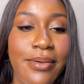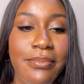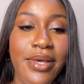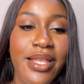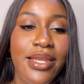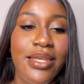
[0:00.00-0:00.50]

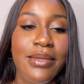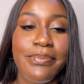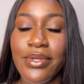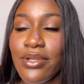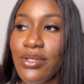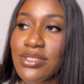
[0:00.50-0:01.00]
My lip
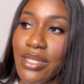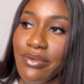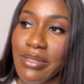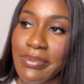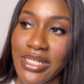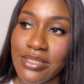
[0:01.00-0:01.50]
gloss, I
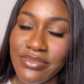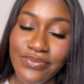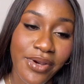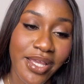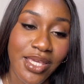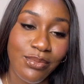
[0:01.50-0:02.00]
reapplied it before
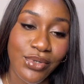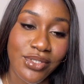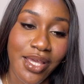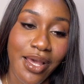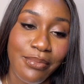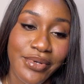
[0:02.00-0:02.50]
I came on
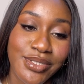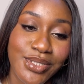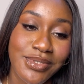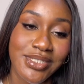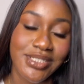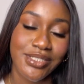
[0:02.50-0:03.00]
camera, so
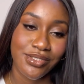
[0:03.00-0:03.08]
it's still